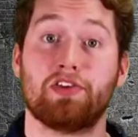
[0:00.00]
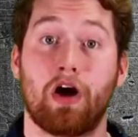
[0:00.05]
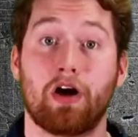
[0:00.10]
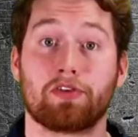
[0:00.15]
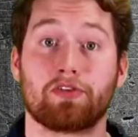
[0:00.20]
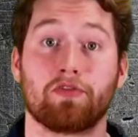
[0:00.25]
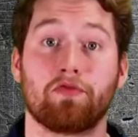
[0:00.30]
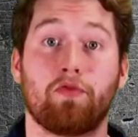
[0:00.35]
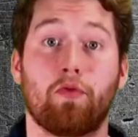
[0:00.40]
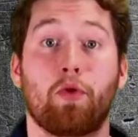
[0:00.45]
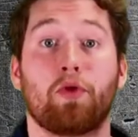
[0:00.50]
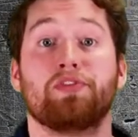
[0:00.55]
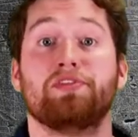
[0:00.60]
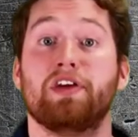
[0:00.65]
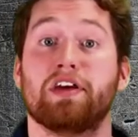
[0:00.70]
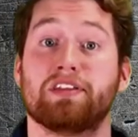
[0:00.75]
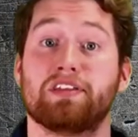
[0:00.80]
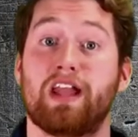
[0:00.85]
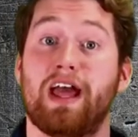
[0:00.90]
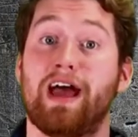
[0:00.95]
Dr. Ford
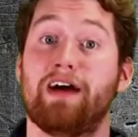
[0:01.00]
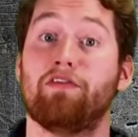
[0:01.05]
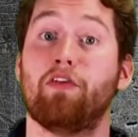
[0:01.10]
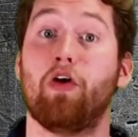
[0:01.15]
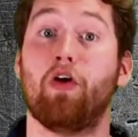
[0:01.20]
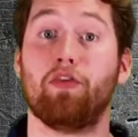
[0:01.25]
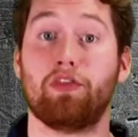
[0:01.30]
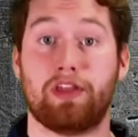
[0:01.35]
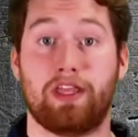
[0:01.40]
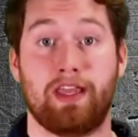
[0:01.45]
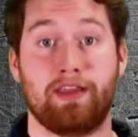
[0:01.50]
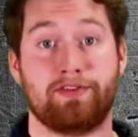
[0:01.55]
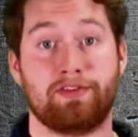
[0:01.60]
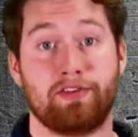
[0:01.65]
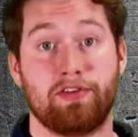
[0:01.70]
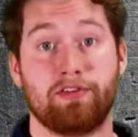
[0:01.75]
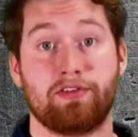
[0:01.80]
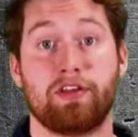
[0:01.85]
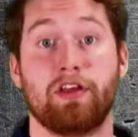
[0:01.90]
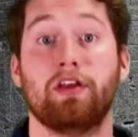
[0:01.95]
doesn't have all the
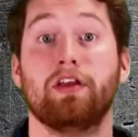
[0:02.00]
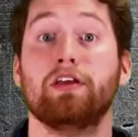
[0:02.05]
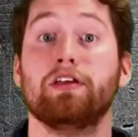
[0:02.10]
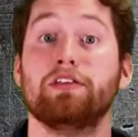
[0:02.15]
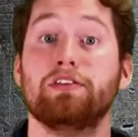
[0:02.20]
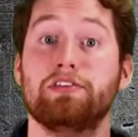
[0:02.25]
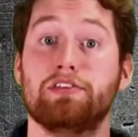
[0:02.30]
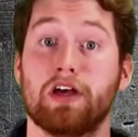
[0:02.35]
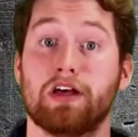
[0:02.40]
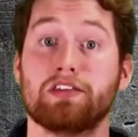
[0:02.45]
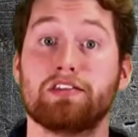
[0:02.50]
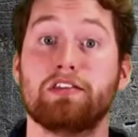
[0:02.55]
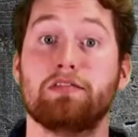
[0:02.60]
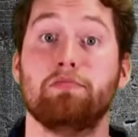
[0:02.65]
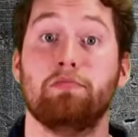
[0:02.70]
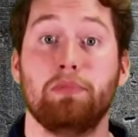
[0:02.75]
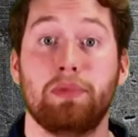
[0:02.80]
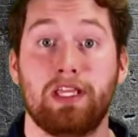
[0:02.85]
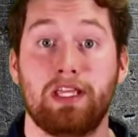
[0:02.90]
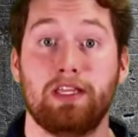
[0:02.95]
answers
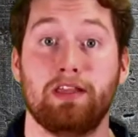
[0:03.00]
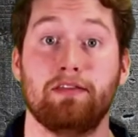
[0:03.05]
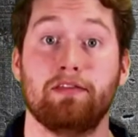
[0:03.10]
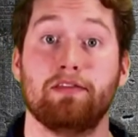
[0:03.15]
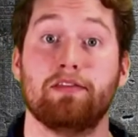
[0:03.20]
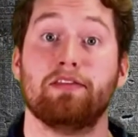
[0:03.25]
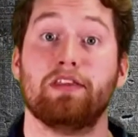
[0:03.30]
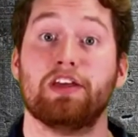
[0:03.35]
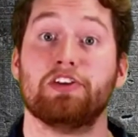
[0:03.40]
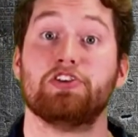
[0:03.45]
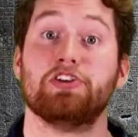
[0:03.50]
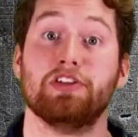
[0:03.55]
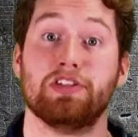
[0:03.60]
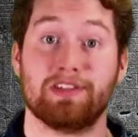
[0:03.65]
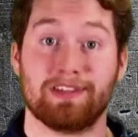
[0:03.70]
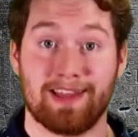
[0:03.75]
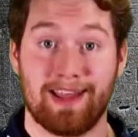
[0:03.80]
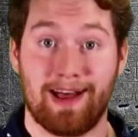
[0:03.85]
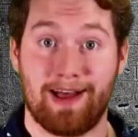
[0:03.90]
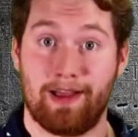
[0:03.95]
doesn't mean that
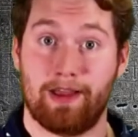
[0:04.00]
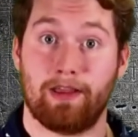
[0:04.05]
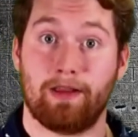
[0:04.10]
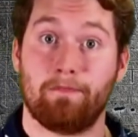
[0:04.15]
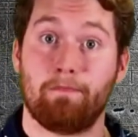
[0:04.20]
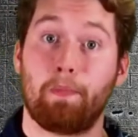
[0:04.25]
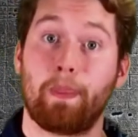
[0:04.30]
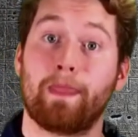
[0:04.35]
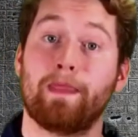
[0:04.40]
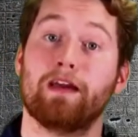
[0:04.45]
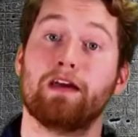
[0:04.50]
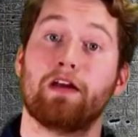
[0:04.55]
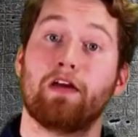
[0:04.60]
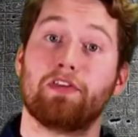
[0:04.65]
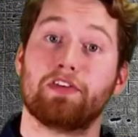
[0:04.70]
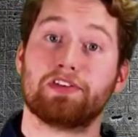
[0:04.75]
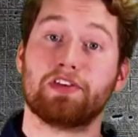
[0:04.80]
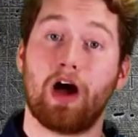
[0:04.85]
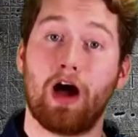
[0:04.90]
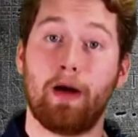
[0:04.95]
she's lying. And
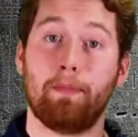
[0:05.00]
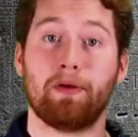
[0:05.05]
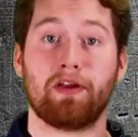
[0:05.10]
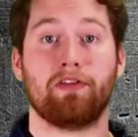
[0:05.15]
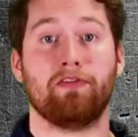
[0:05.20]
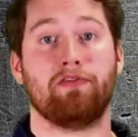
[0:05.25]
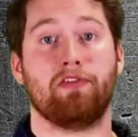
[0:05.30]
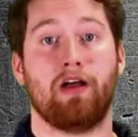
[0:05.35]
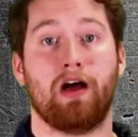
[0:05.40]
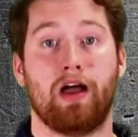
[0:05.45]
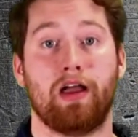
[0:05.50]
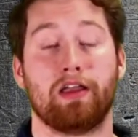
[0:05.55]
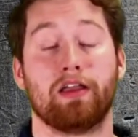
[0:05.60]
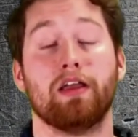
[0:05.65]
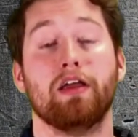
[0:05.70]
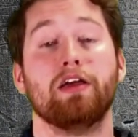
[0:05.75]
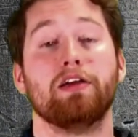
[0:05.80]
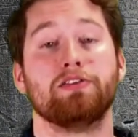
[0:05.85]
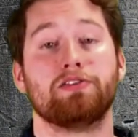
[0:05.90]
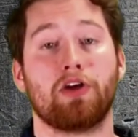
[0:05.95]
on the topic of lying,
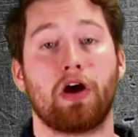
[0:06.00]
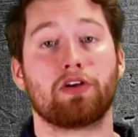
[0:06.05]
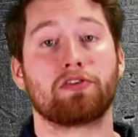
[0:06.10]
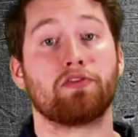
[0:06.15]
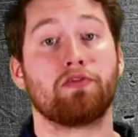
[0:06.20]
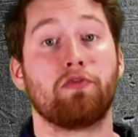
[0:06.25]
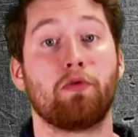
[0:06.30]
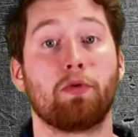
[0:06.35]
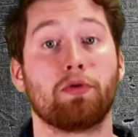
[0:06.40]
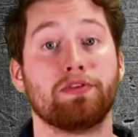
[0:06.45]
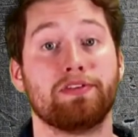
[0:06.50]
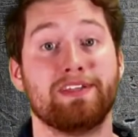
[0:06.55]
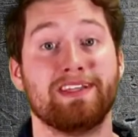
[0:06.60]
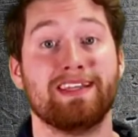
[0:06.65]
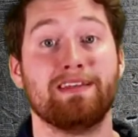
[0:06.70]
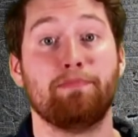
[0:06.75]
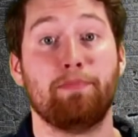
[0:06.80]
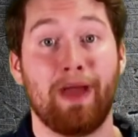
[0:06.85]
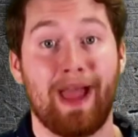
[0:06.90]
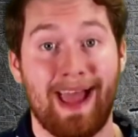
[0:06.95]
Dr. Ford
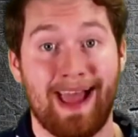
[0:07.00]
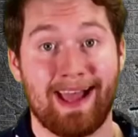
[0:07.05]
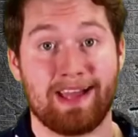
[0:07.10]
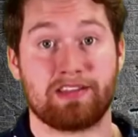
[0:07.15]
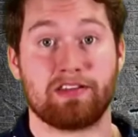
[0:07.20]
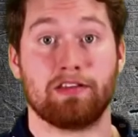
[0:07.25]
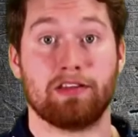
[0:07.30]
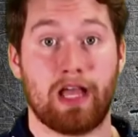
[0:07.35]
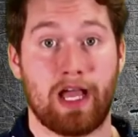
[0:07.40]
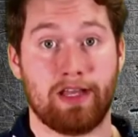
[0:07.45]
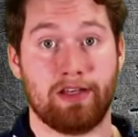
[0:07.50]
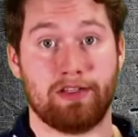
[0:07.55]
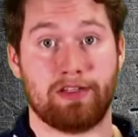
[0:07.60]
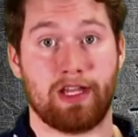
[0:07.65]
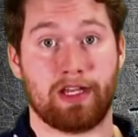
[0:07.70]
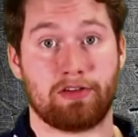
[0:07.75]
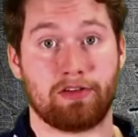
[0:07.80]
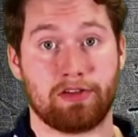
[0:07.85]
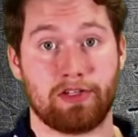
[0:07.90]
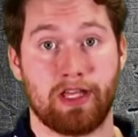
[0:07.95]
did pass a lie
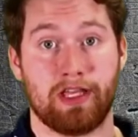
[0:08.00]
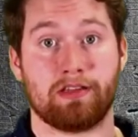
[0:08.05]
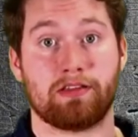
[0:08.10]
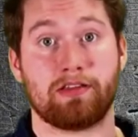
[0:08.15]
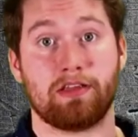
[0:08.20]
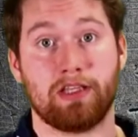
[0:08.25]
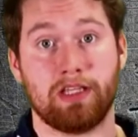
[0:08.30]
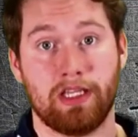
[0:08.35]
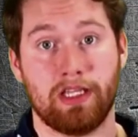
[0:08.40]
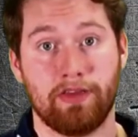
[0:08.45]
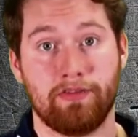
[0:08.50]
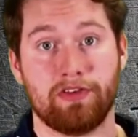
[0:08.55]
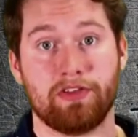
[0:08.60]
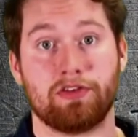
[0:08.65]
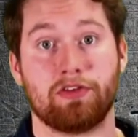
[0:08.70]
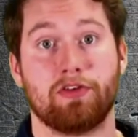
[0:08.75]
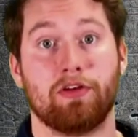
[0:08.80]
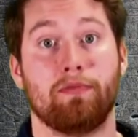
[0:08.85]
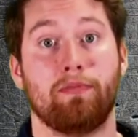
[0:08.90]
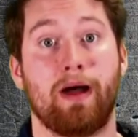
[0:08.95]
detector test given
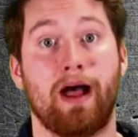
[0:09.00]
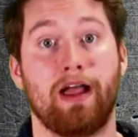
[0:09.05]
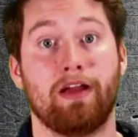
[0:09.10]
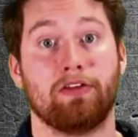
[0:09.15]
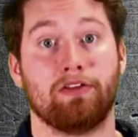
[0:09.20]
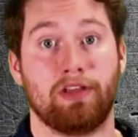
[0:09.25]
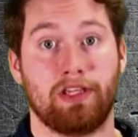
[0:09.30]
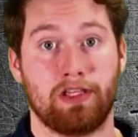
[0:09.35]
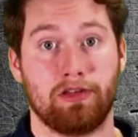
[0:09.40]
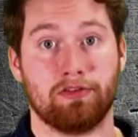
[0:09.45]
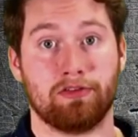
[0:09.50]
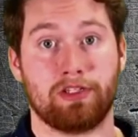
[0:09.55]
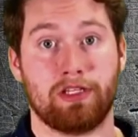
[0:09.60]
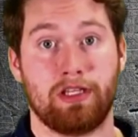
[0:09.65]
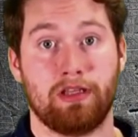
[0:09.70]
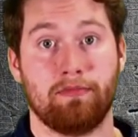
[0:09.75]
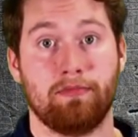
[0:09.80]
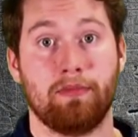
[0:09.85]
to her by her legal team.